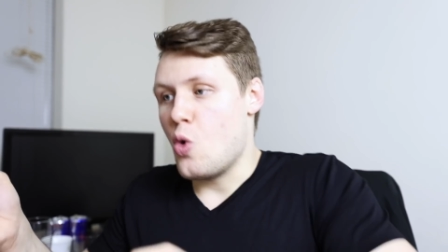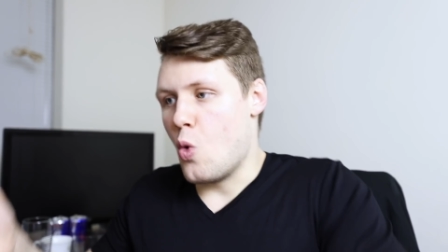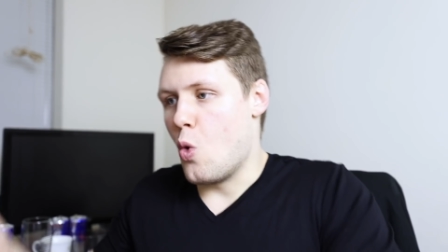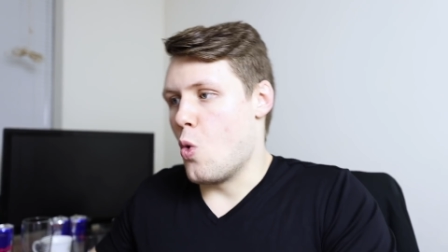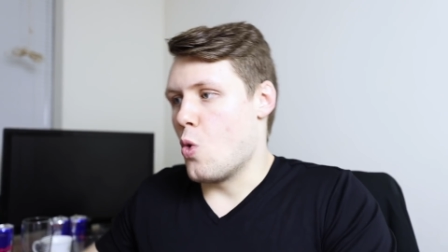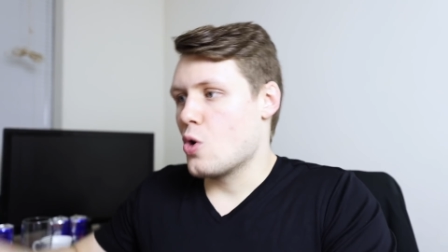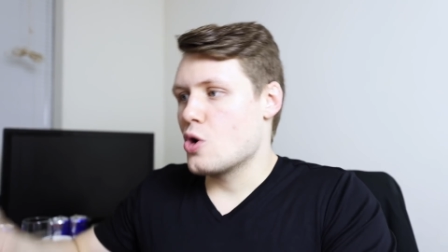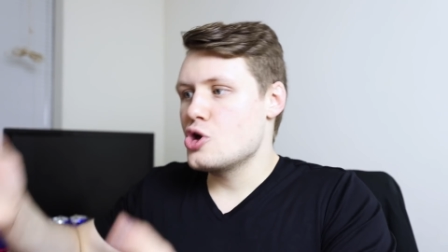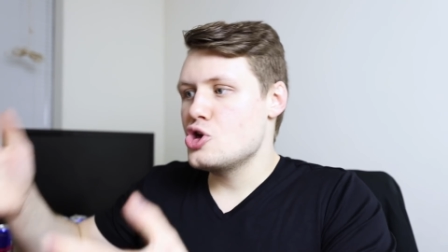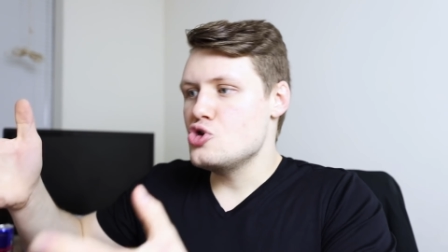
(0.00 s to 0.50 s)

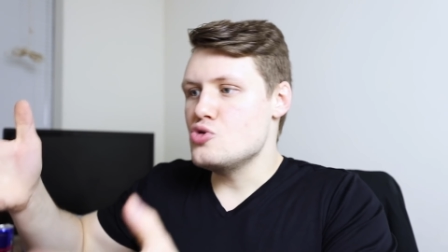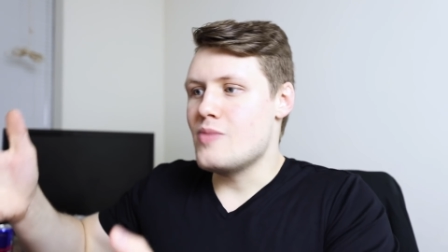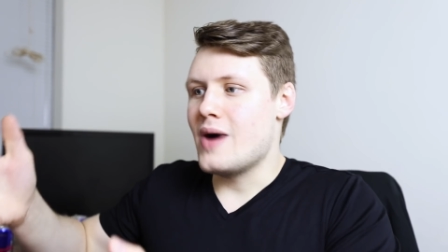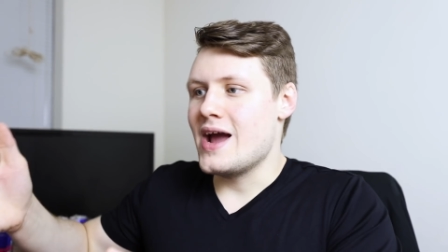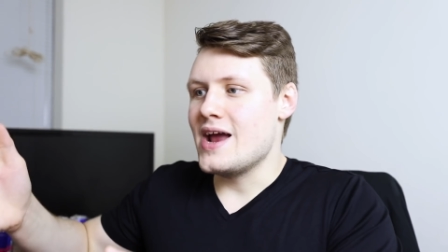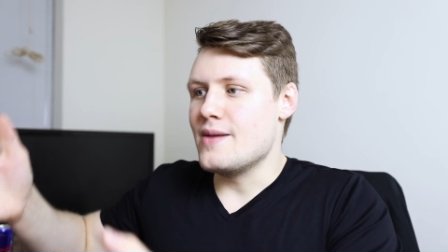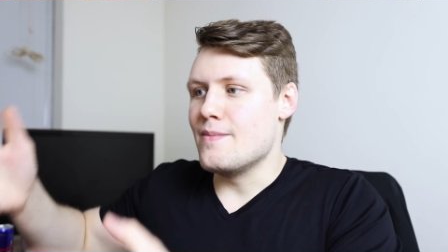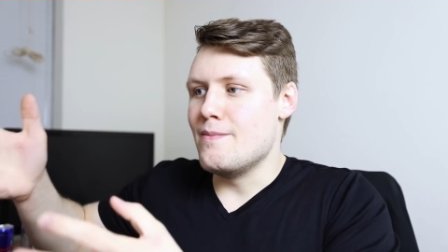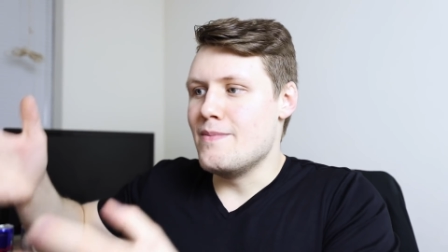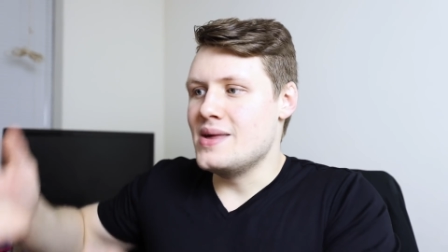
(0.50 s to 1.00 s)
or you
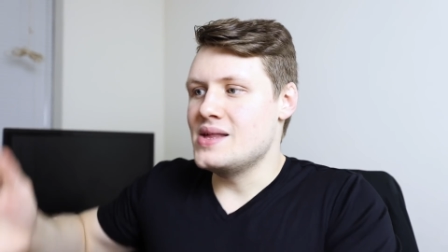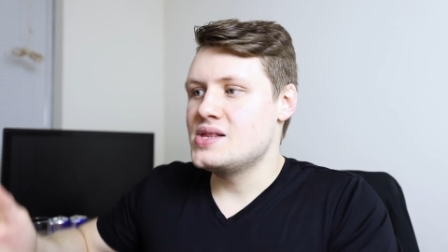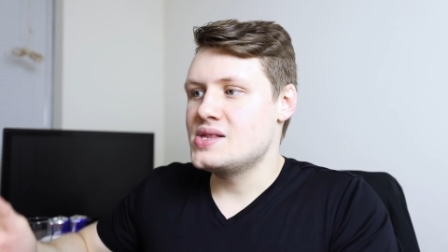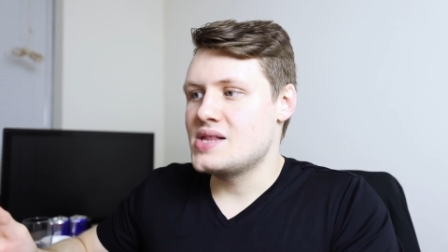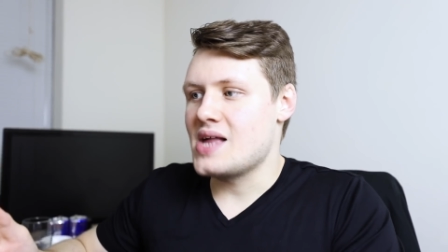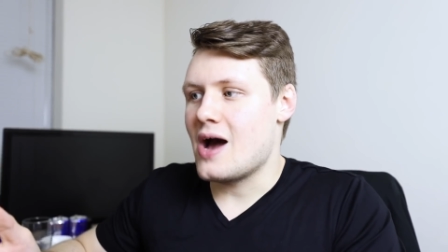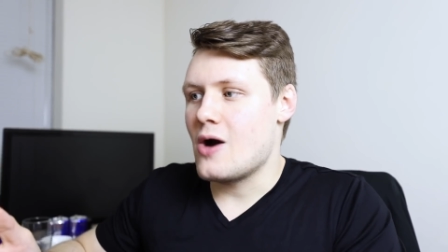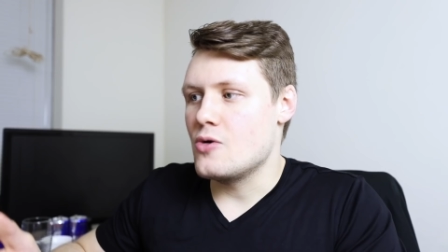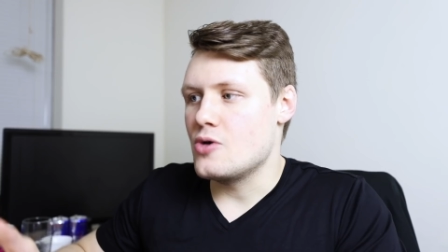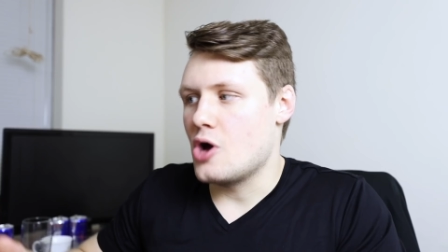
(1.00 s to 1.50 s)
might
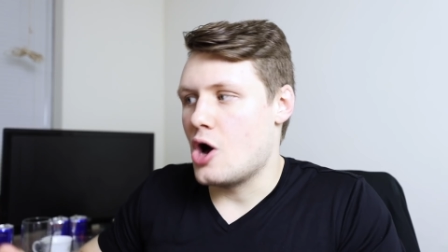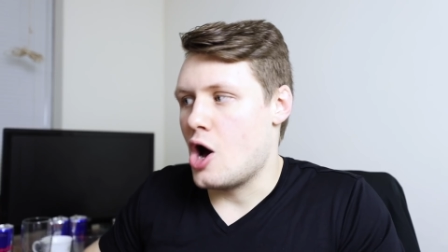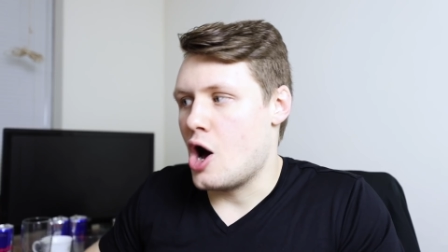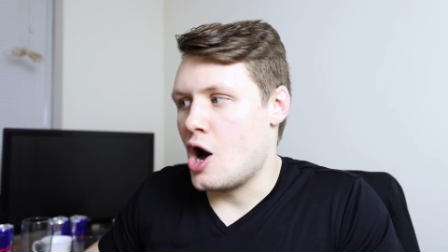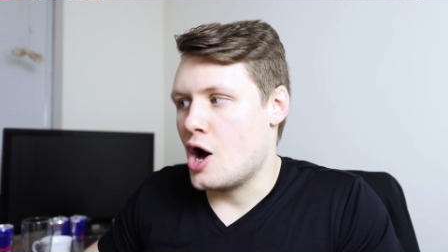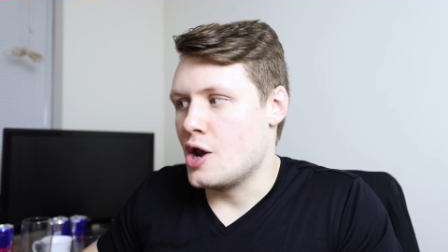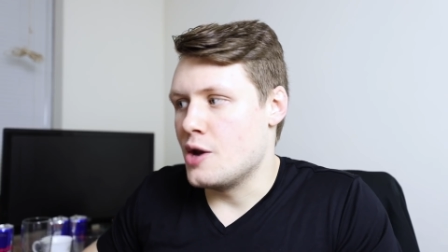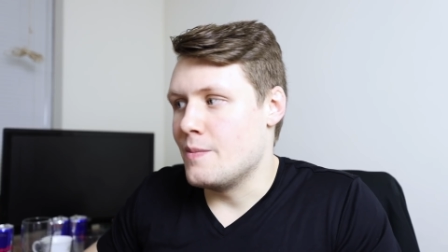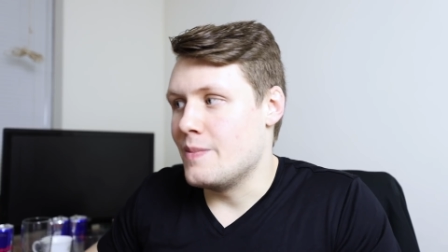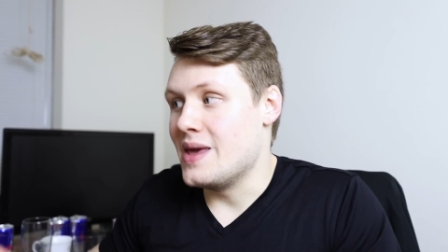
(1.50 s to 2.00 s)
miss out
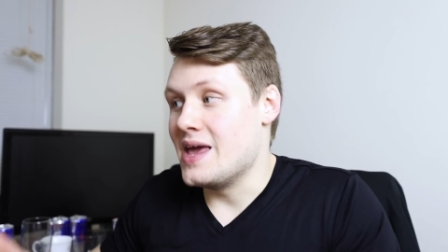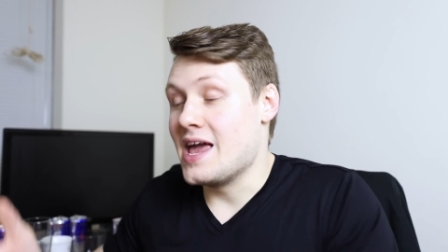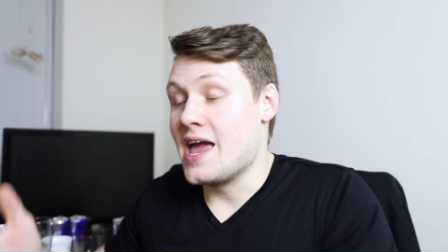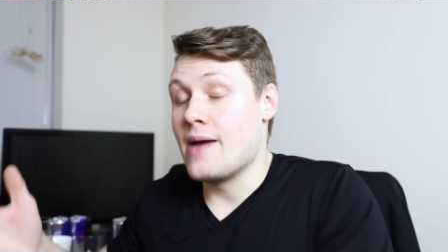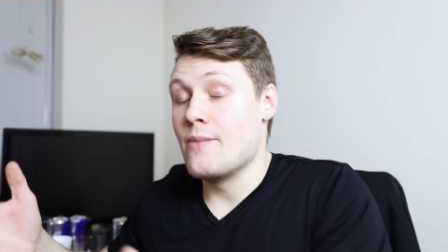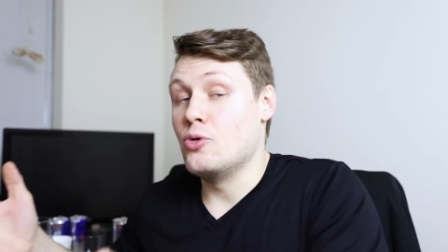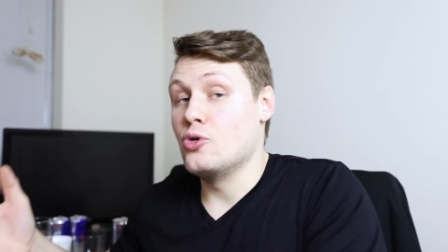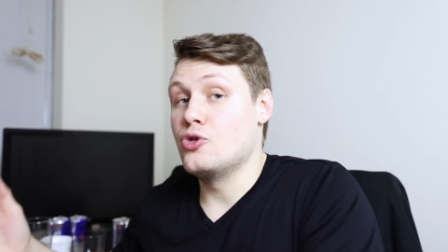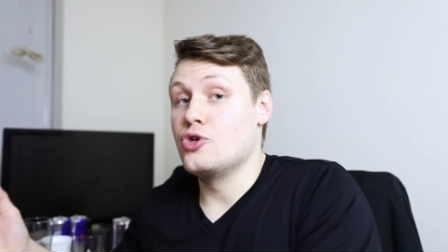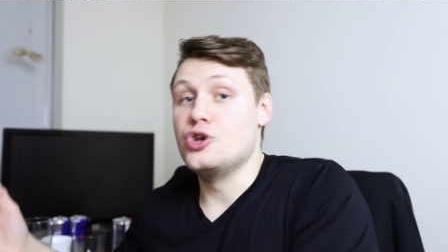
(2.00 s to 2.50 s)
on being
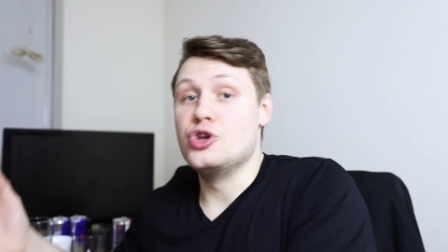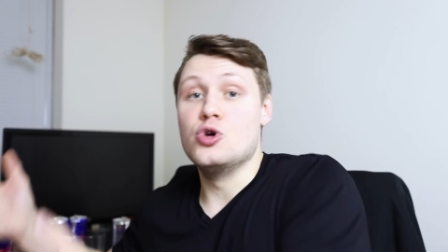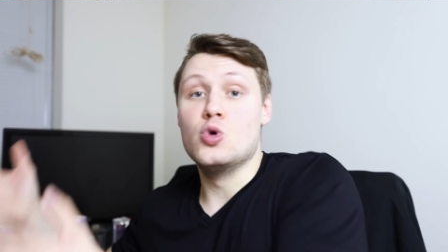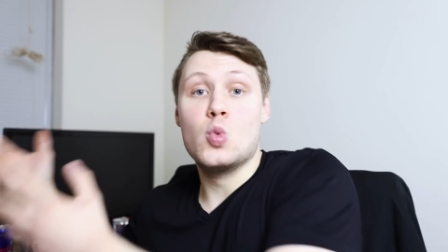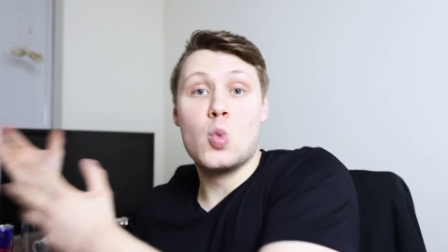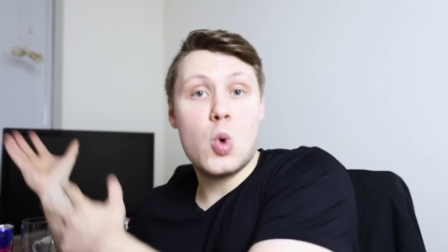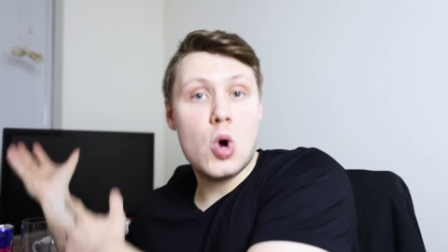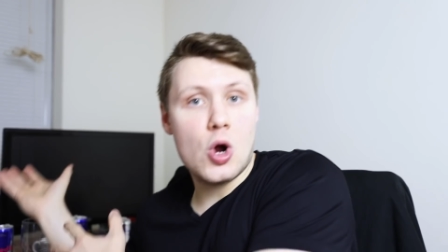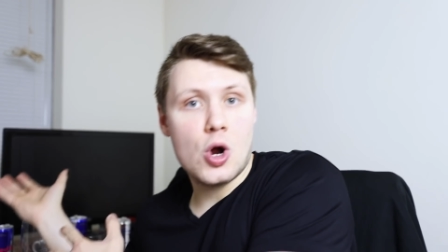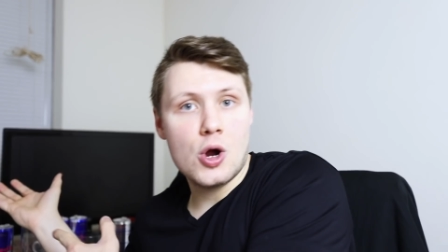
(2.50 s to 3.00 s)
able to do
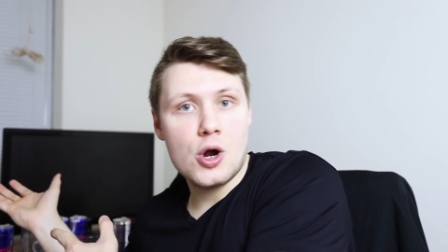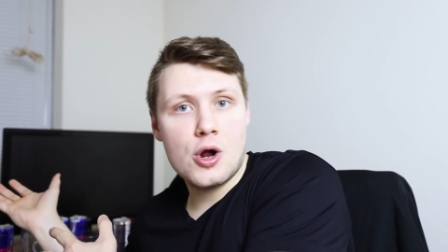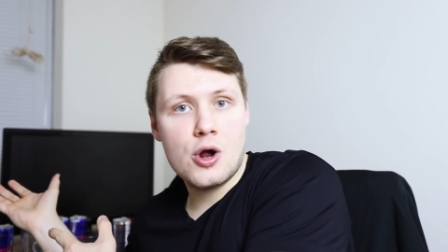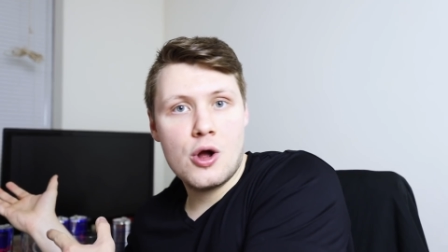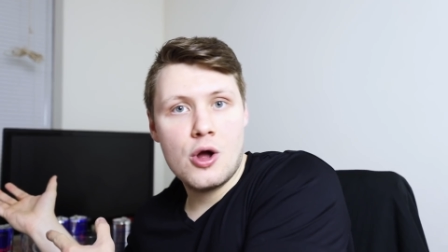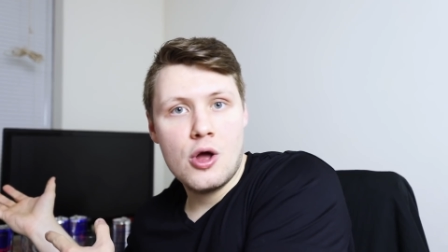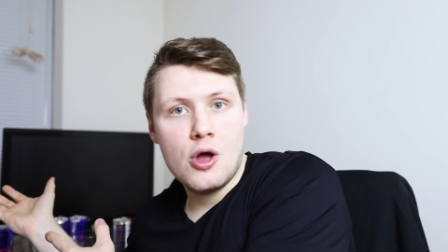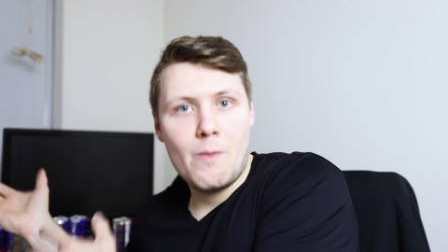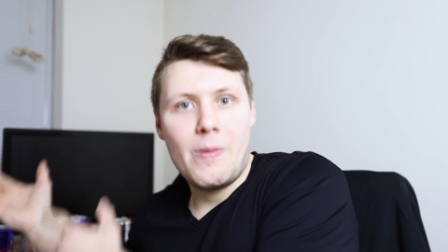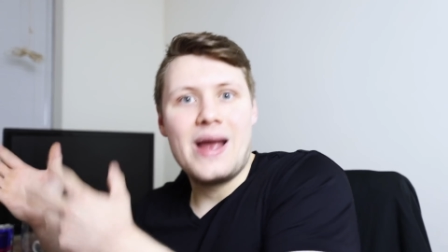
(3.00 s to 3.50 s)

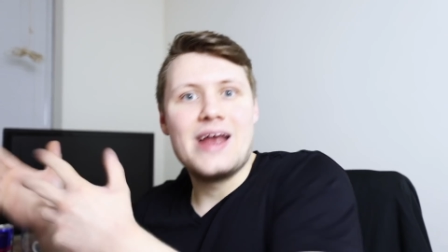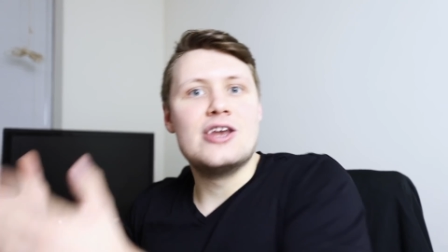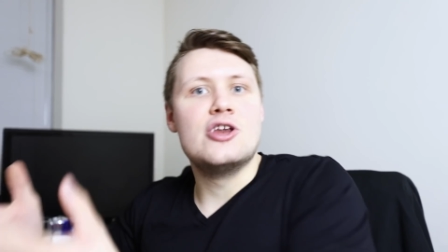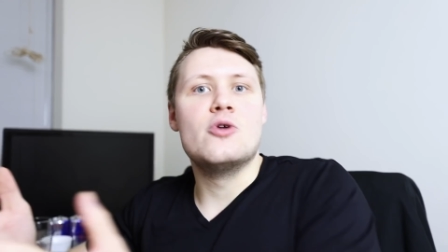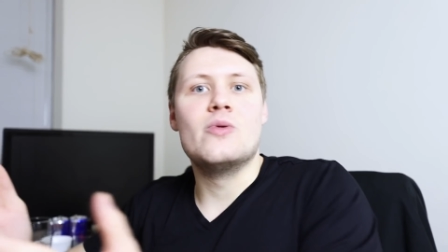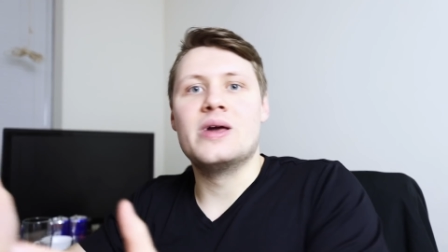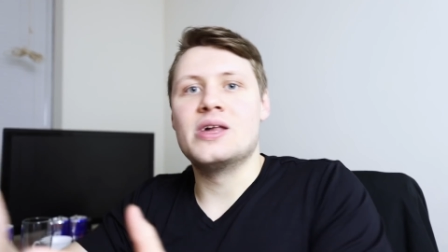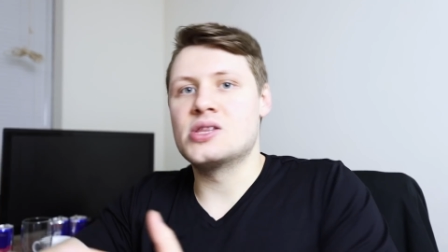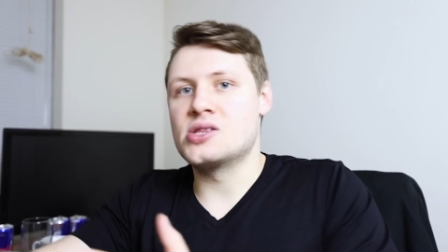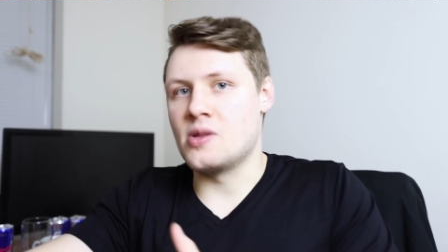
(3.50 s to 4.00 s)
work by
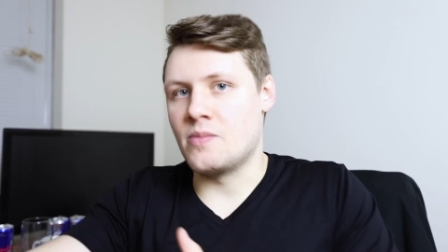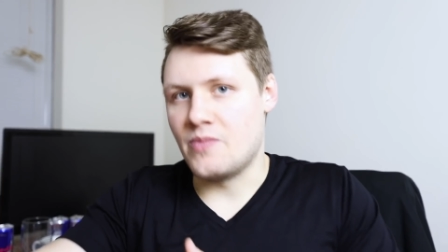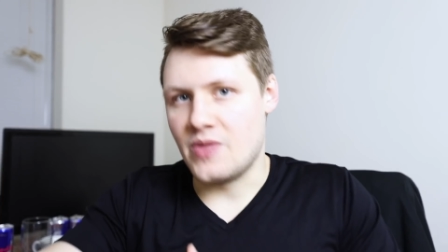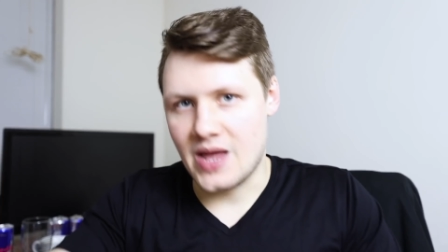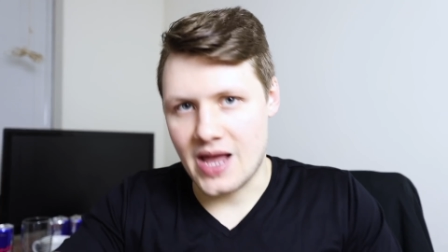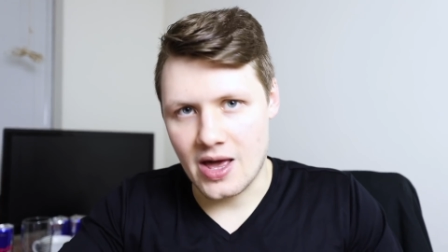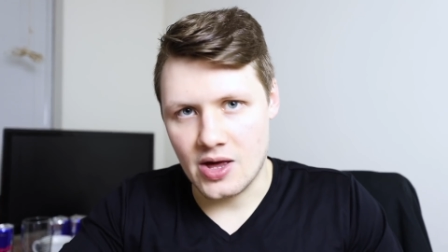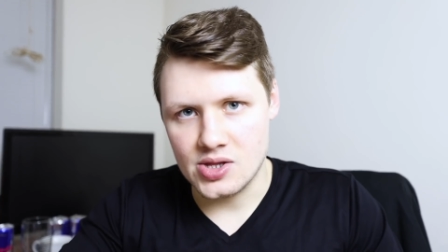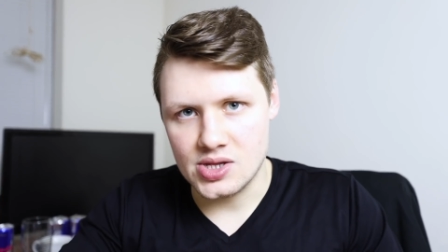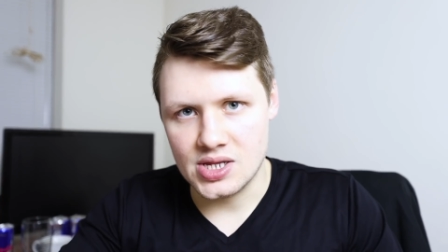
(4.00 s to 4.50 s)
doing
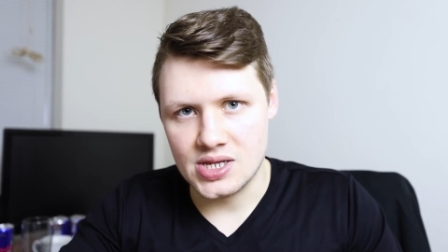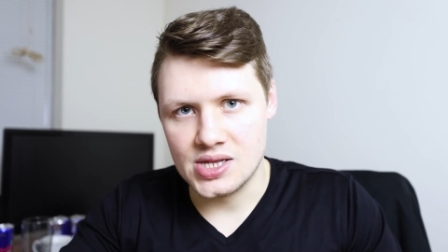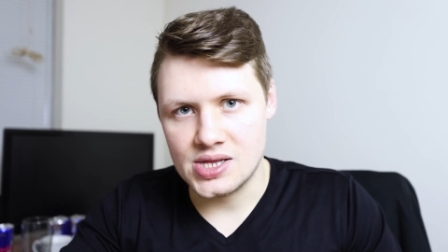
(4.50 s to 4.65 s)
something else